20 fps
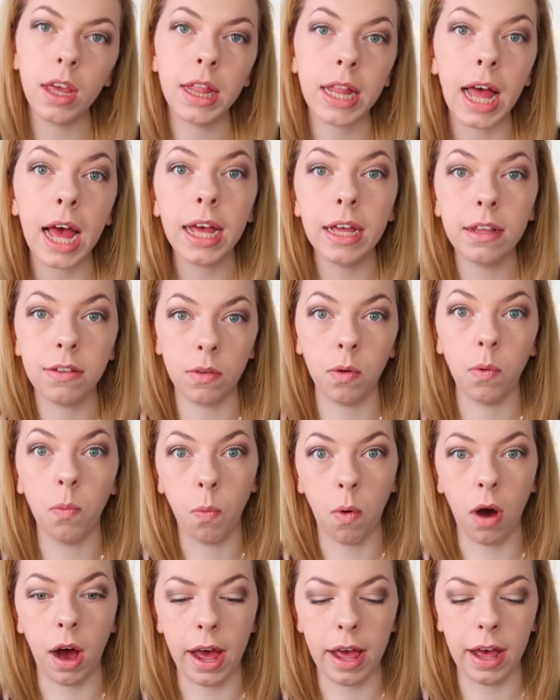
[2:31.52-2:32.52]
that is
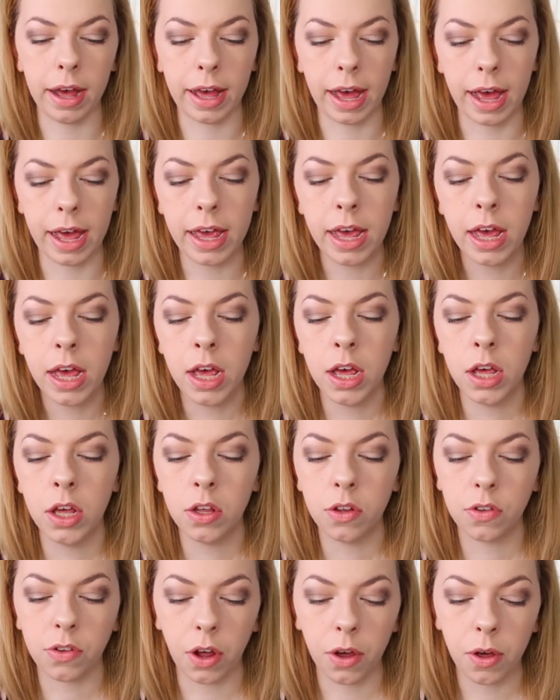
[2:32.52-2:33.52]
why, okay?
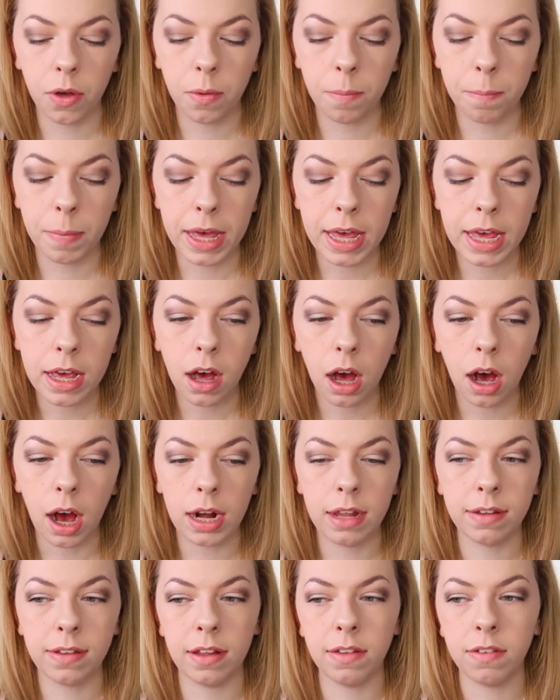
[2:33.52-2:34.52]
So, being a
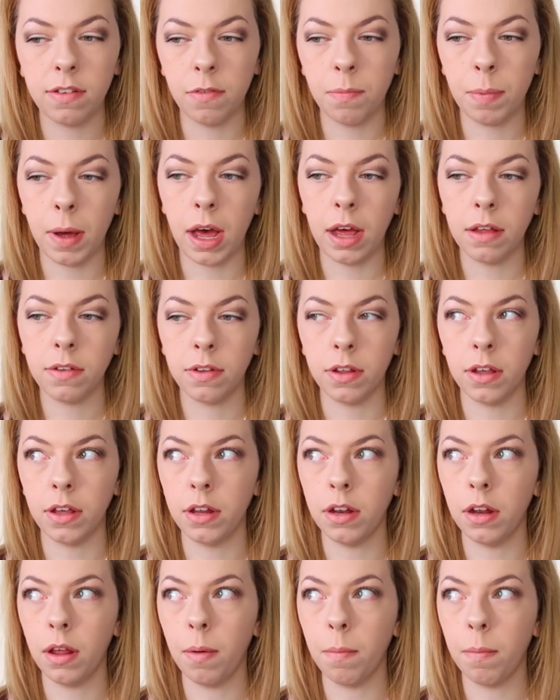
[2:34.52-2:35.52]
highly sensitive
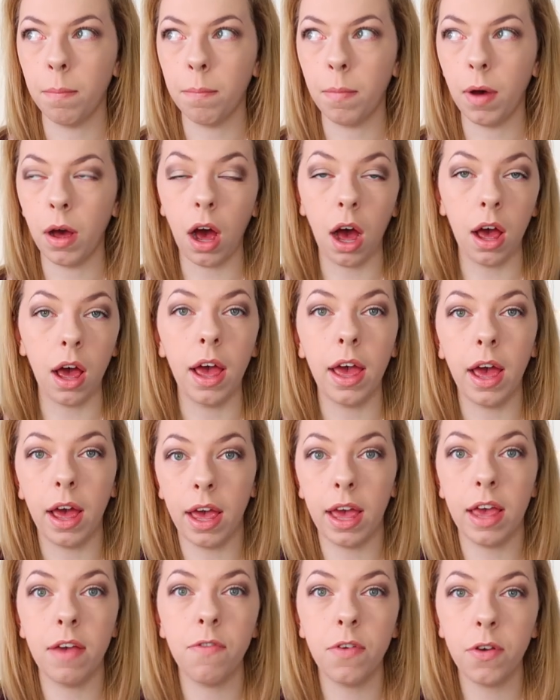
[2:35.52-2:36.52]
person,
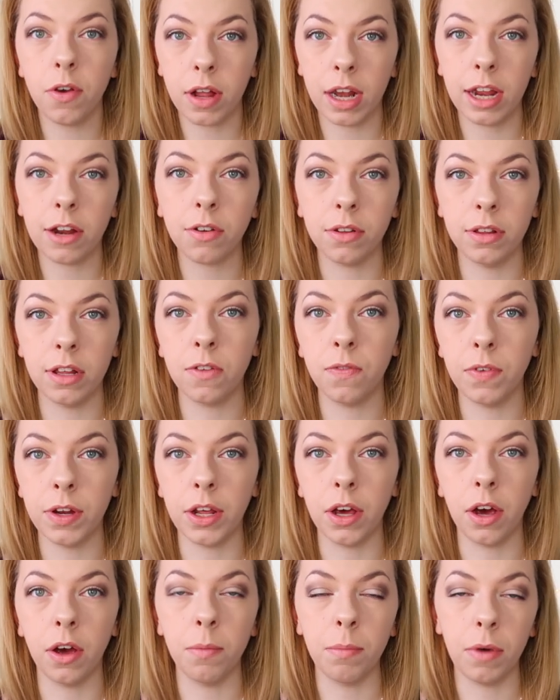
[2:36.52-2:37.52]
if you clicked on this
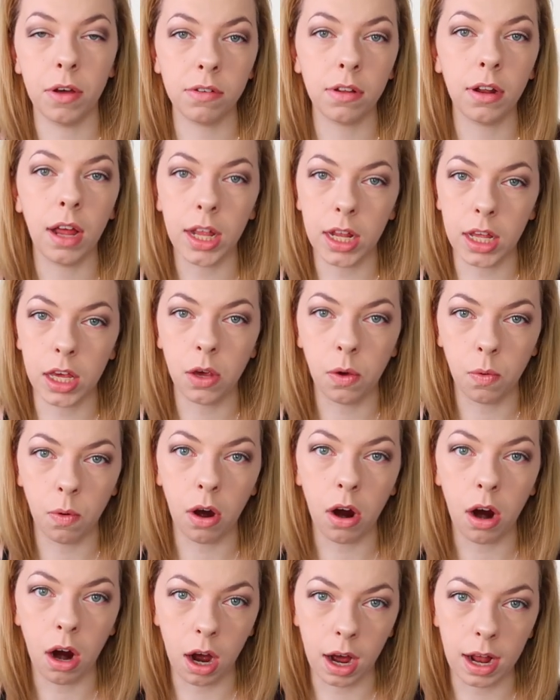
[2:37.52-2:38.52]
video, most likely you
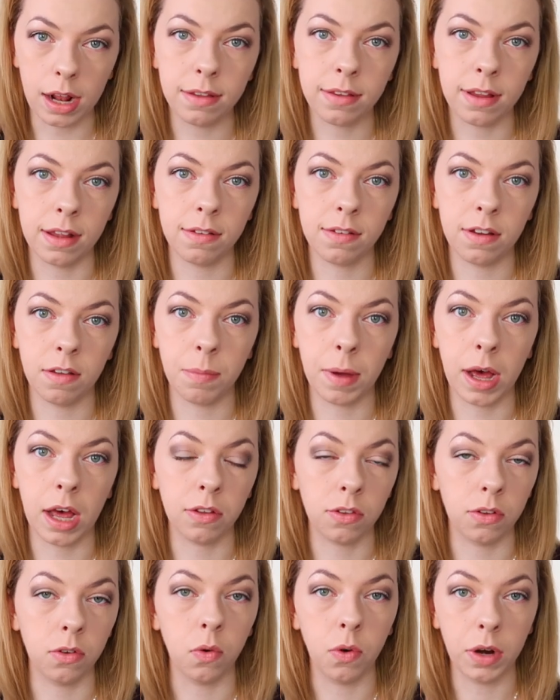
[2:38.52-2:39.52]
are a highly sensitive
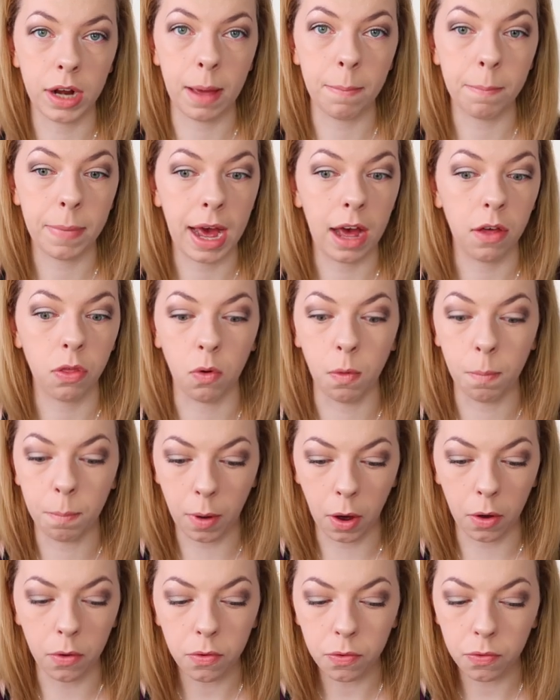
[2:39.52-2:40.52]
person or an empath or
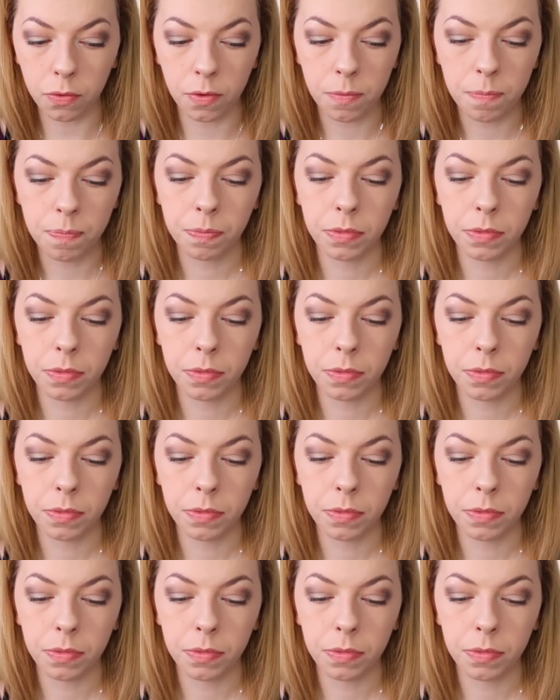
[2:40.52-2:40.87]
both